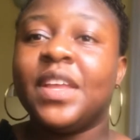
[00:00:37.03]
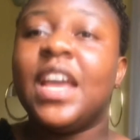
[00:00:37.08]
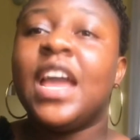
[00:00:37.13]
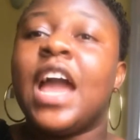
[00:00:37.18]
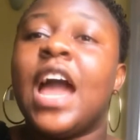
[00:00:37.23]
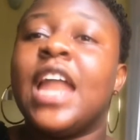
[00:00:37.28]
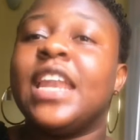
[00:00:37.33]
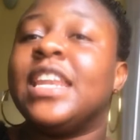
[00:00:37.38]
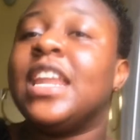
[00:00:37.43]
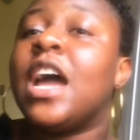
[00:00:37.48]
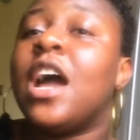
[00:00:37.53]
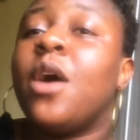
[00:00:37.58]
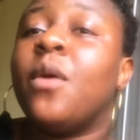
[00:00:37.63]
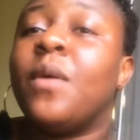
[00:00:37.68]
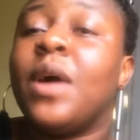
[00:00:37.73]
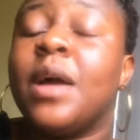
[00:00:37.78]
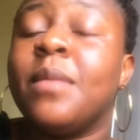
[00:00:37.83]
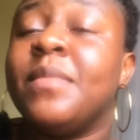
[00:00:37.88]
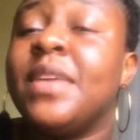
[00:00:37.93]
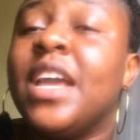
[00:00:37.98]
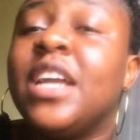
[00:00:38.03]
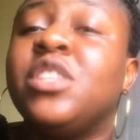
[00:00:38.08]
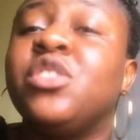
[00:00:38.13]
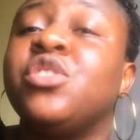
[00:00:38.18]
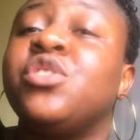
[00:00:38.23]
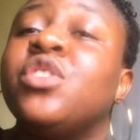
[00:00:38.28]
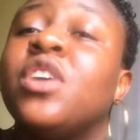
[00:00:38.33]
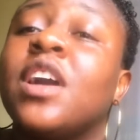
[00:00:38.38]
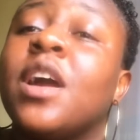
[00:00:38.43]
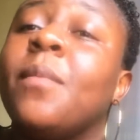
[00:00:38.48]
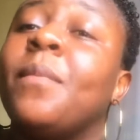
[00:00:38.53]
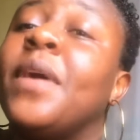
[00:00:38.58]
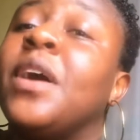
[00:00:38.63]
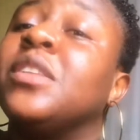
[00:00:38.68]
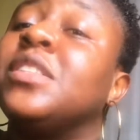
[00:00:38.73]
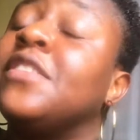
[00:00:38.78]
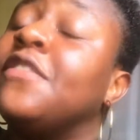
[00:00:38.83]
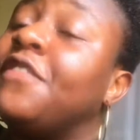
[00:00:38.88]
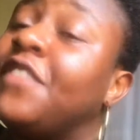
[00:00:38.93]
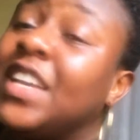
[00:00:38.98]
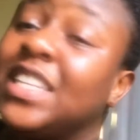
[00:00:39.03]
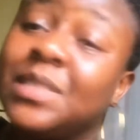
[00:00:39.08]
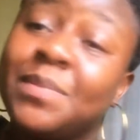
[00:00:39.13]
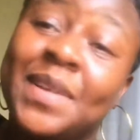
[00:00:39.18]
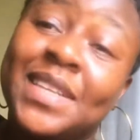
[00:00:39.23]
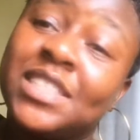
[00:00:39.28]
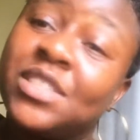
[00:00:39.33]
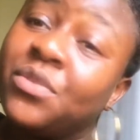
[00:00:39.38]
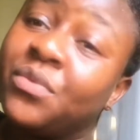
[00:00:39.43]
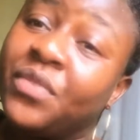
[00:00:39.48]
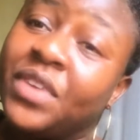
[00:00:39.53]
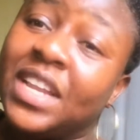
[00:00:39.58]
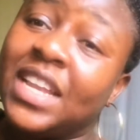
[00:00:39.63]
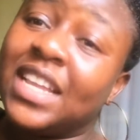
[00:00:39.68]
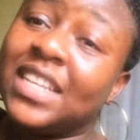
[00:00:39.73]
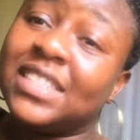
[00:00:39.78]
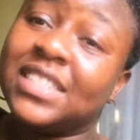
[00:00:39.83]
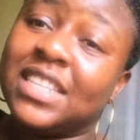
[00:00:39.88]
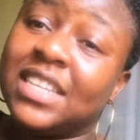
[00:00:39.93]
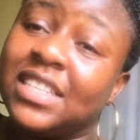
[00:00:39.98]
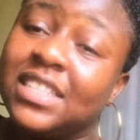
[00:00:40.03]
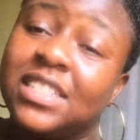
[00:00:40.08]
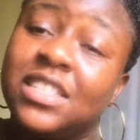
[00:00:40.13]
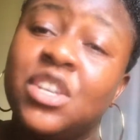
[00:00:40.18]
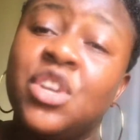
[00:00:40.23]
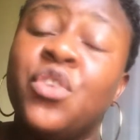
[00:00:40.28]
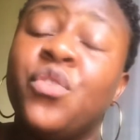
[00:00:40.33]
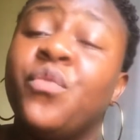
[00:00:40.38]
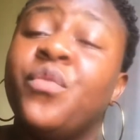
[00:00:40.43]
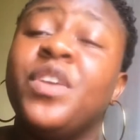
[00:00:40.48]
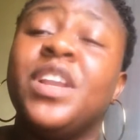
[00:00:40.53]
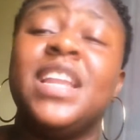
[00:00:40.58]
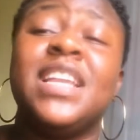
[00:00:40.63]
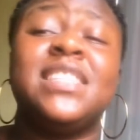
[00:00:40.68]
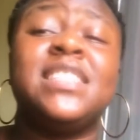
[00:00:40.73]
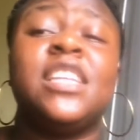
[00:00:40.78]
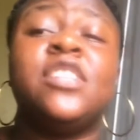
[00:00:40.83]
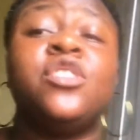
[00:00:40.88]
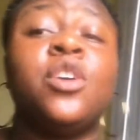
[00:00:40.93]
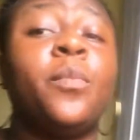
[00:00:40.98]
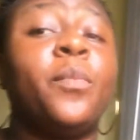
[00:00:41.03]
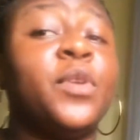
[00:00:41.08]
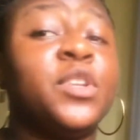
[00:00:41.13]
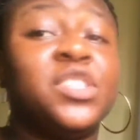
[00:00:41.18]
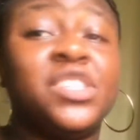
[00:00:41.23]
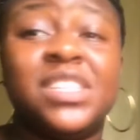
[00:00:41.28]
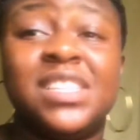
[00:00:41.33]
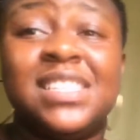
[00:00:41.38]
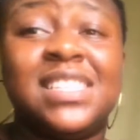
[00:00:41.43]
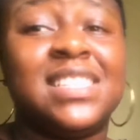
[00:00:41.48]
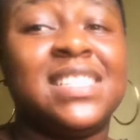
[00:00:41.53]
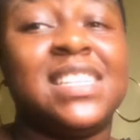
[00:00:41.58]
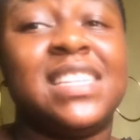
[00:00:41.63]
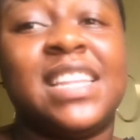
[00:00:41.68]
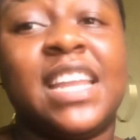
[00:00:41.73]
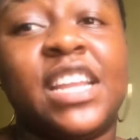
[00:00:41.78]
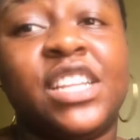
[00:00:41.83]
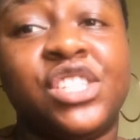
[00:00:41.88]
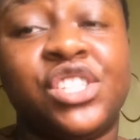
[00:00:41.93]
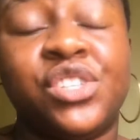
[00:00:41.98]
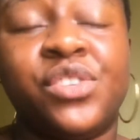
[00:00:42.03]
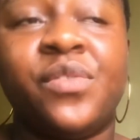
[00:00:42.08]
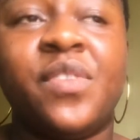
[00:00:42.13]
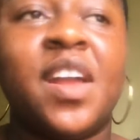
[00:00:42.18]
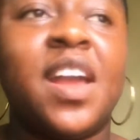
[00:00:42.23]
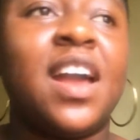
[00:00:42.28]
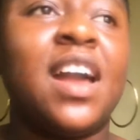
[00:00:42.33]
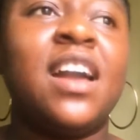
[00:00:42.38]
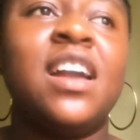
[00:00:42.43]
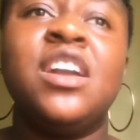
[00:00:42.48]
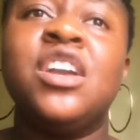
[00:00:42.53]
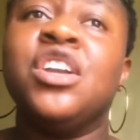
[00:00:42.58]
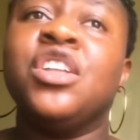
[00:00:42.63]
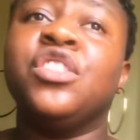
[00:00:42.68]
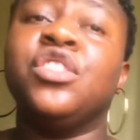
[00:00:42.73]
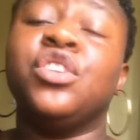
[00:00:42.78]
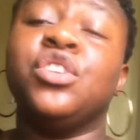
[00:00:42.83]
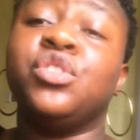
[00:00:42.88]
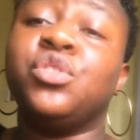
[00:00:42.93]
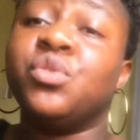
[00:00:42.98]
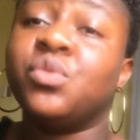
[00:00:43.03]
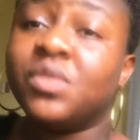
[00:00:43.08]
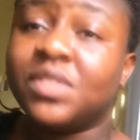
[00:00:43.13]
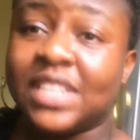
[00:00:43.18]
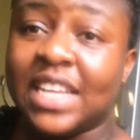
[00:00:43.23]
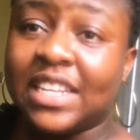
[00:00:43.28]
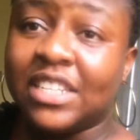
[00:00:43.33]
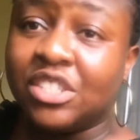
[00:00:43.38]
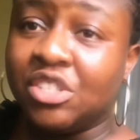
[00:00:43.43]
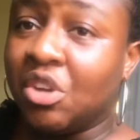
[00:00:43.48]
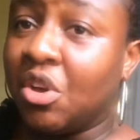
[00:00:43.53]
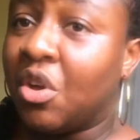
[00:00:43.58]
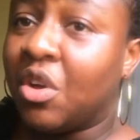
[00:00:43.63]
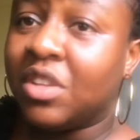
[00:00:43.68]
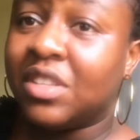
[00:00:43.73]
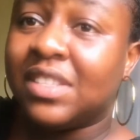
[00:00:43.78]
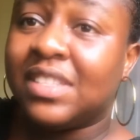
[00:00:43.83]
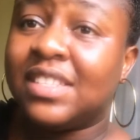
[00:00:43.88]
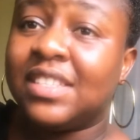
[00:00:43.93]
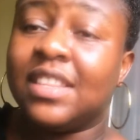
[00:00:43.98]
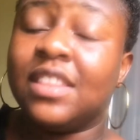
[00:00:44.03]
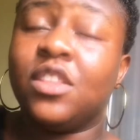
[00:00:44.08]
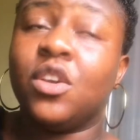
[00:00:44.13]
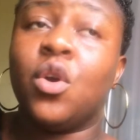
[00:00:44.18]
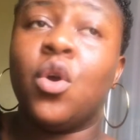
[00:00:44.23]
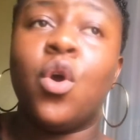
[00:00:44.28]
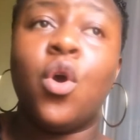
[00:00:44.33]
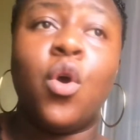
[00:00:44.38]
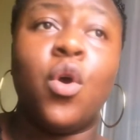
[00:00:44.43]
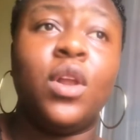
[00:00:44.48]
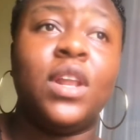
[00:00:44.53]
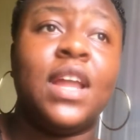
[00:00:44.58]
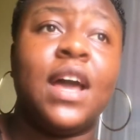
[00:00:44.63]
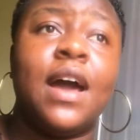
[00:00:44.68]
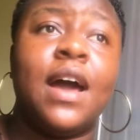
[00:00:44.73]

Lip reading: And now I'm here to talk about investments in real estate opportunities in Nigeria, the do's and don'ts, the whole